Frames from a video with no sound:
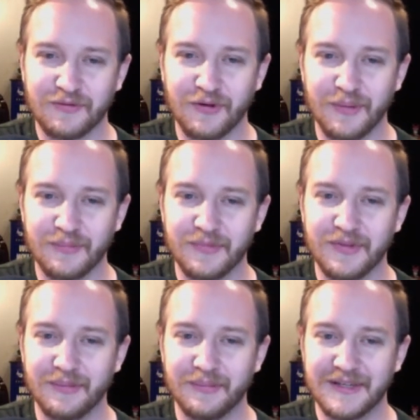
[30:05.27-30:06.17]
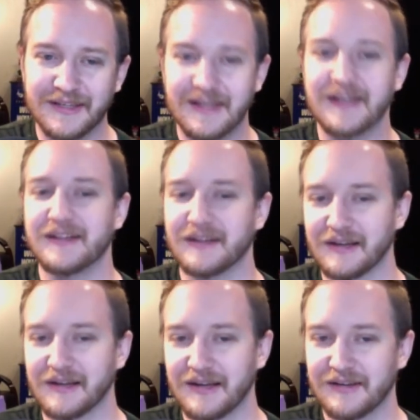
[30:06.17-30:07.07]
from the beginning
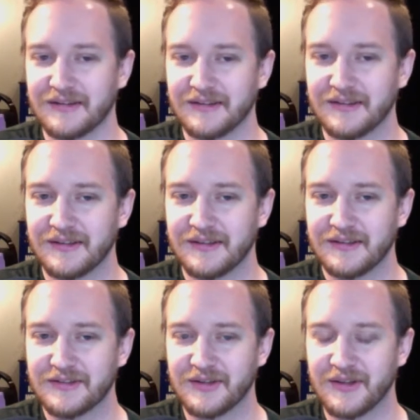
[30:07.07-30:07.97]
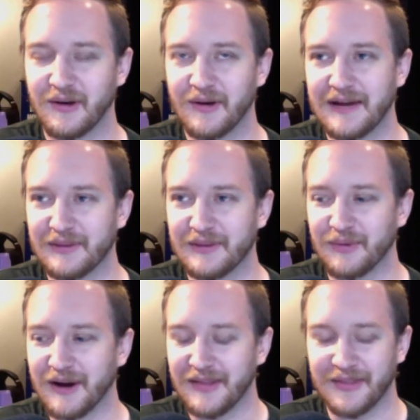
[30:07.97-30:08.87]
again, so they don't yeah. have the
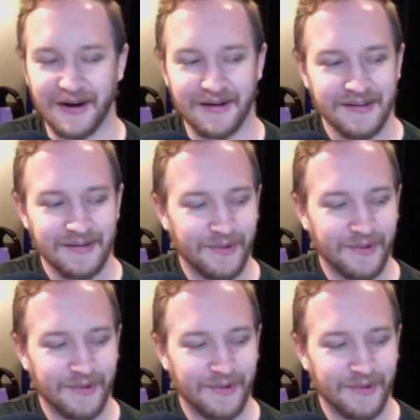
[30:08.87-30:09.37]
bride there.